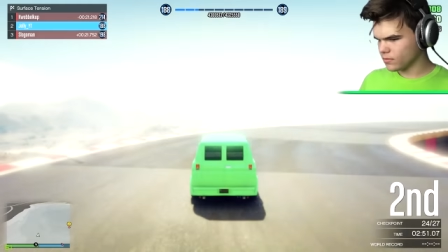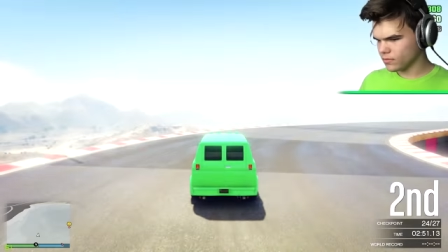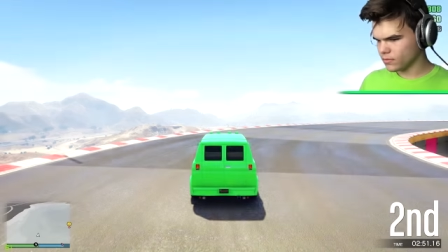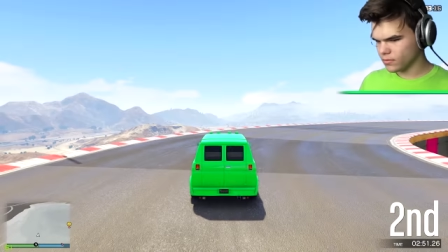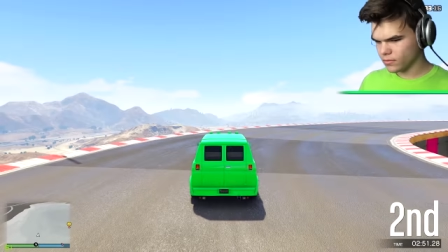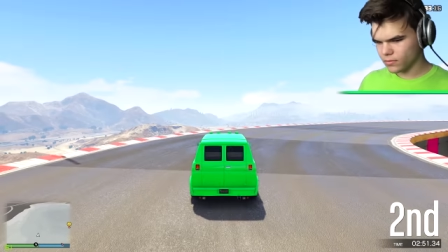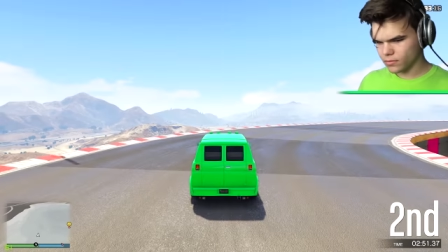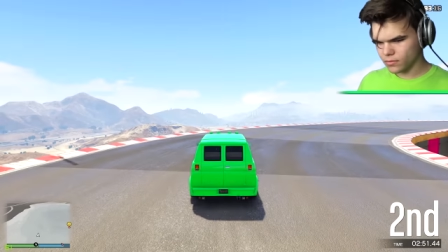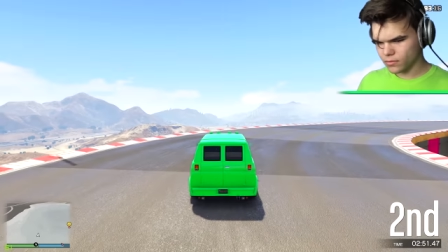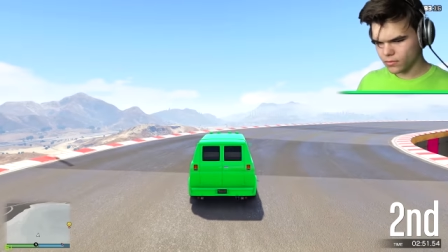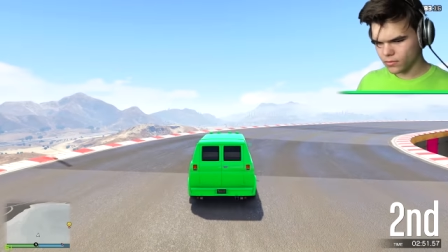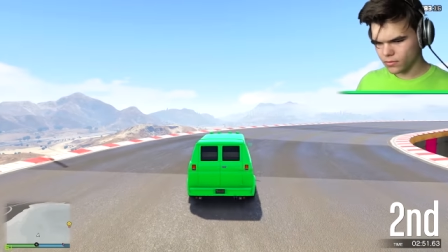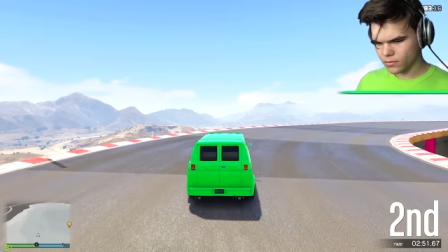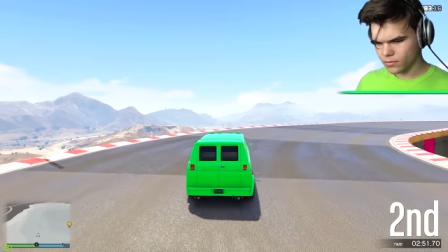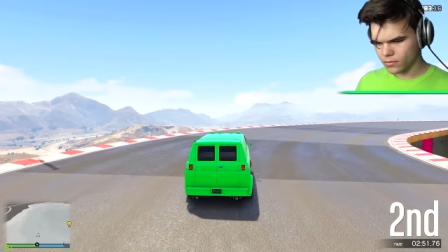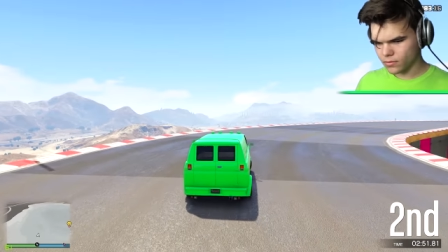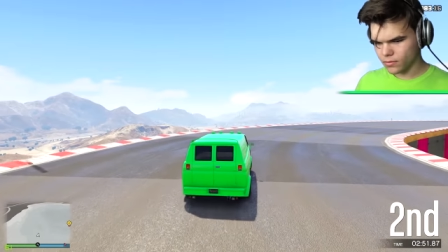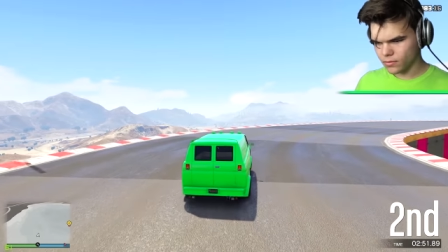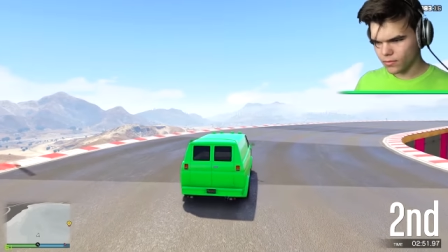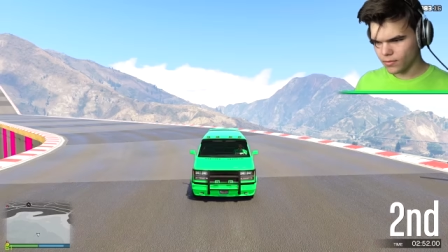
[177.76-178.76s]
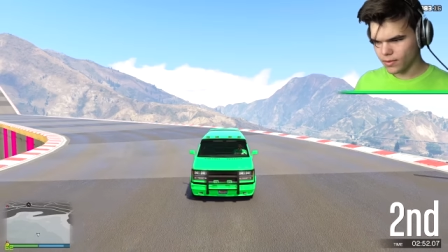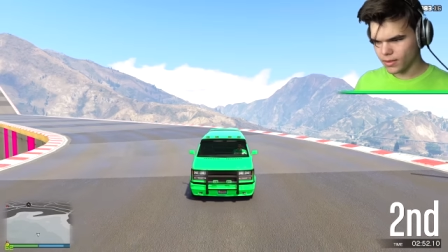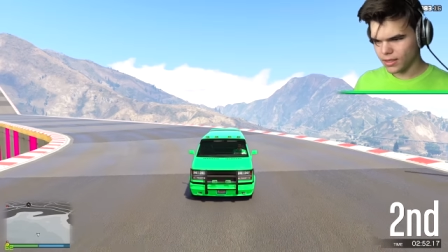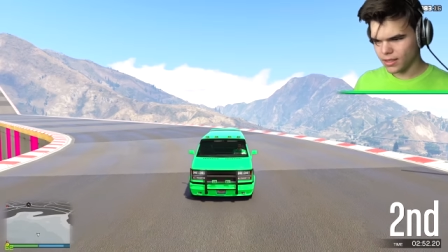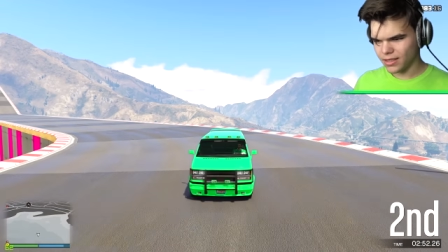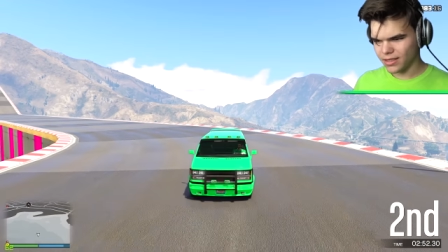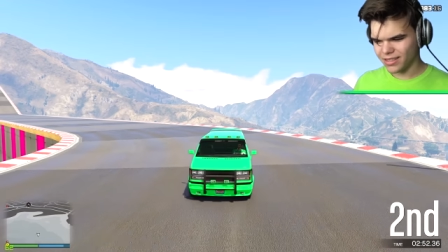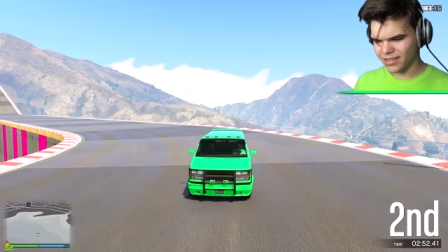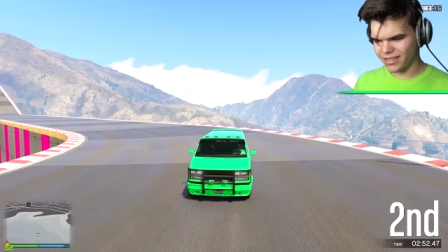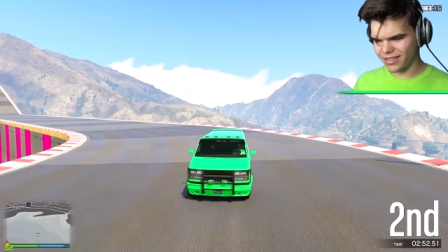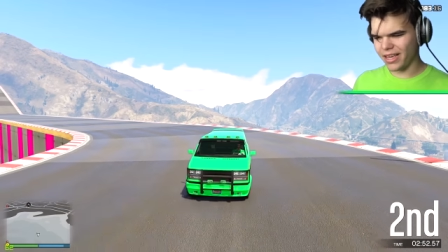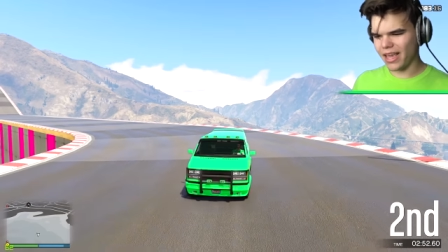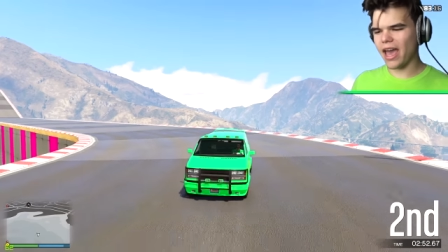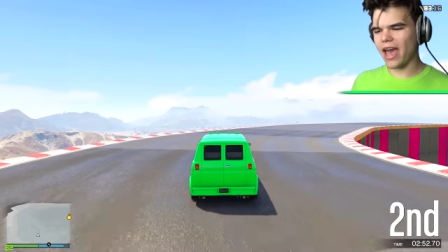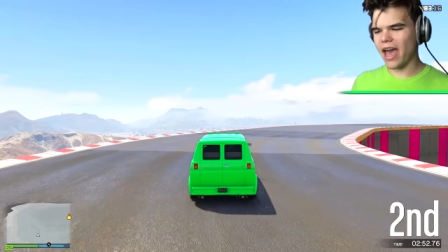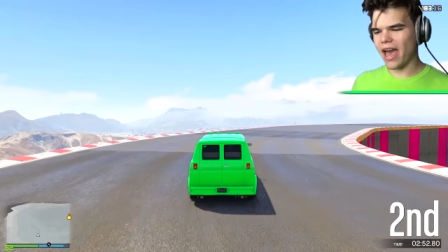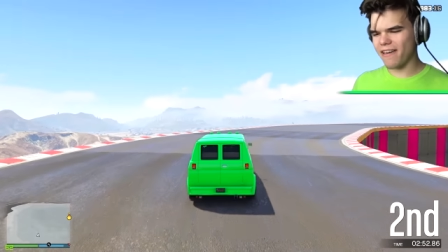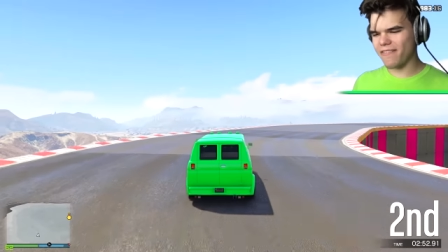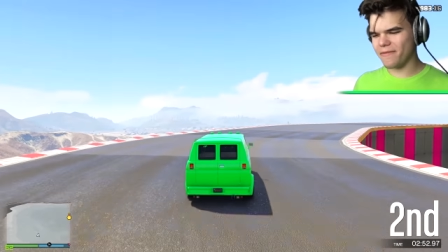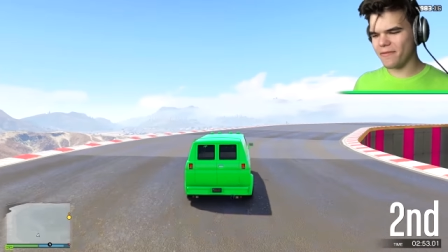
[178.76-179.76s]
whole thing without the tire?
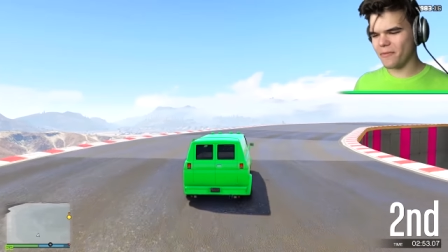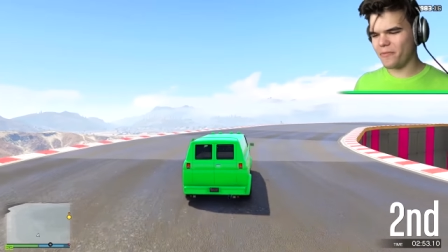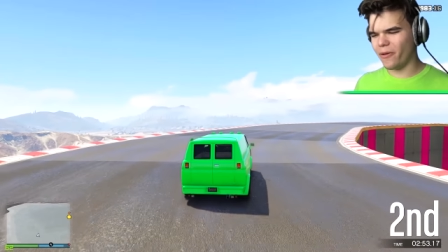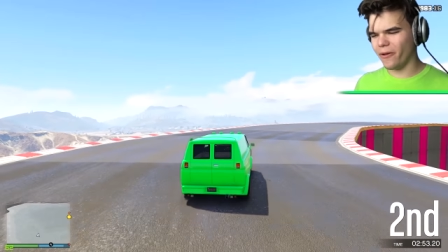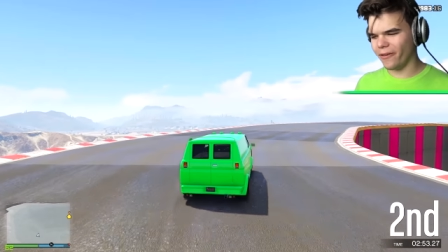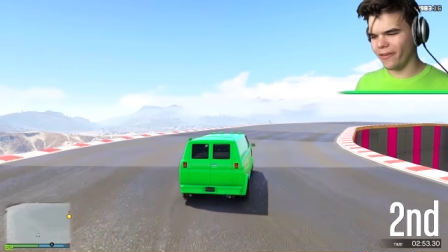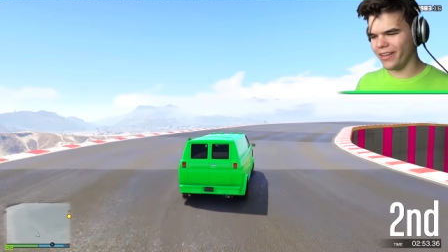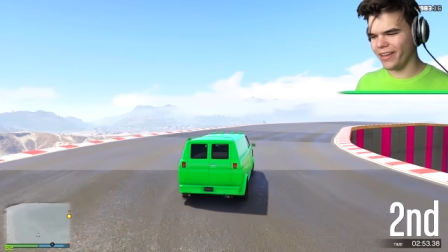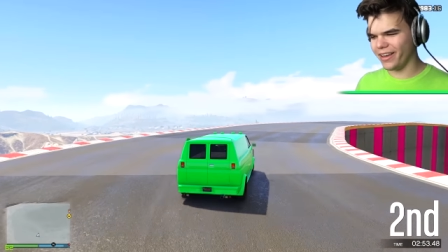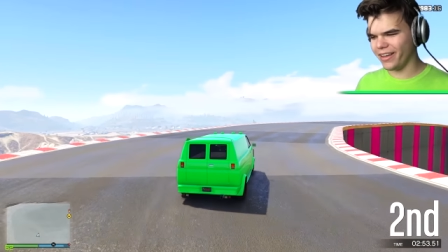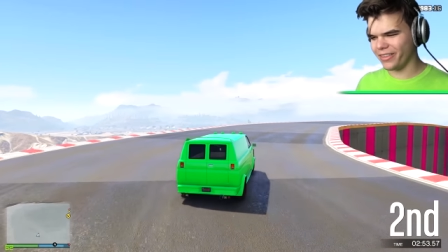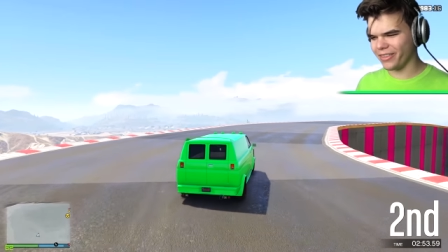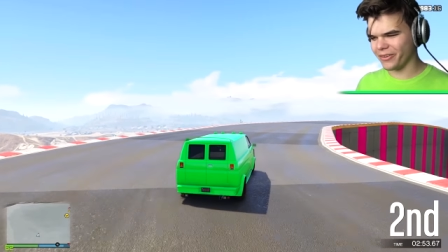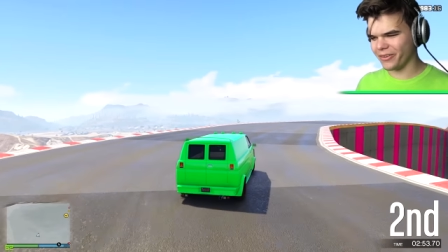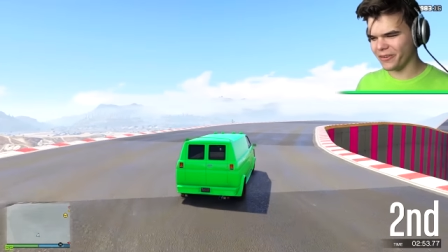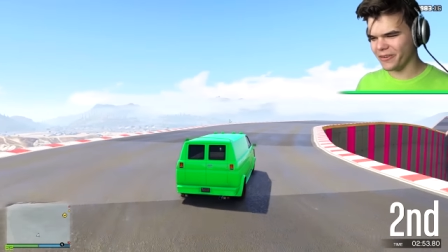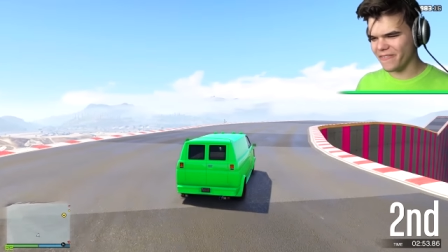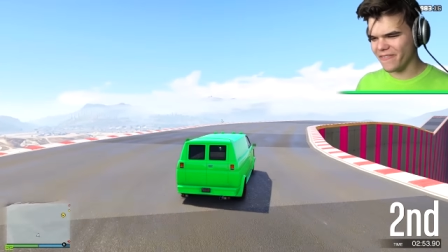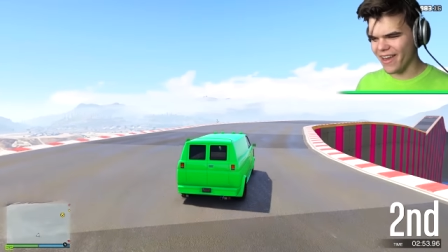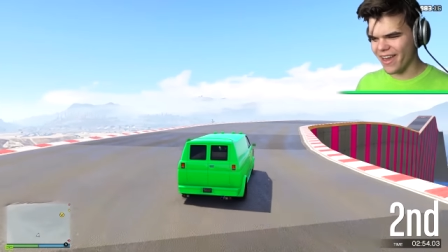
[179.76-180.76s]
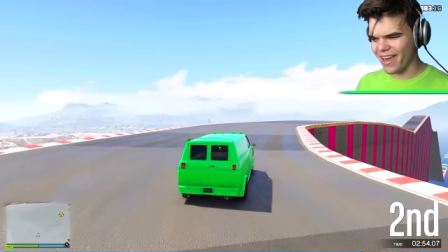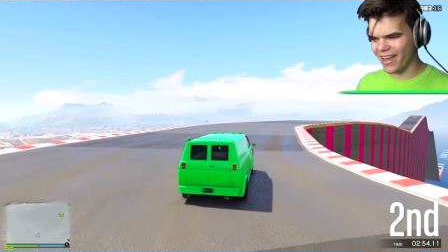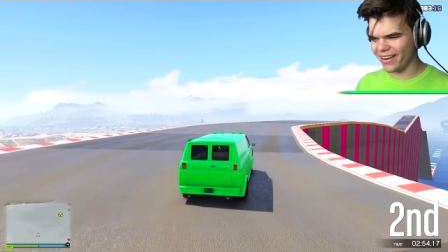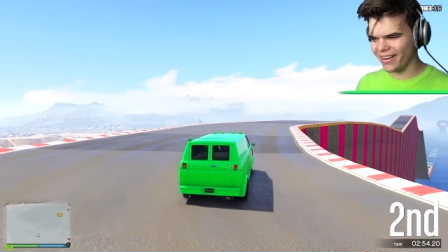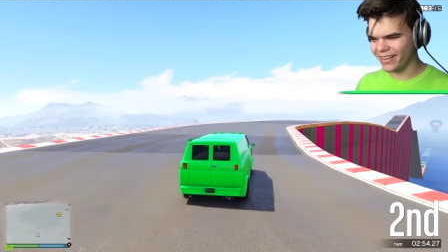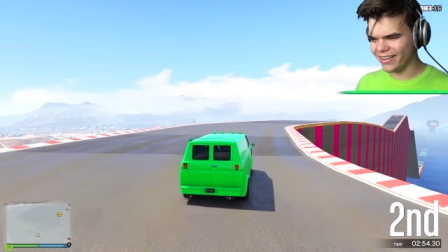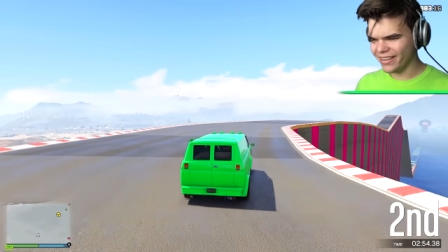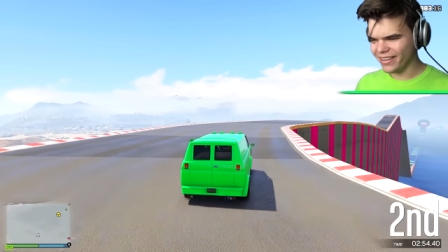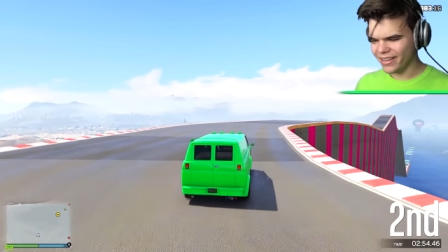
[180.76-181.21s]
Yeah, I've been pulling oh through, man.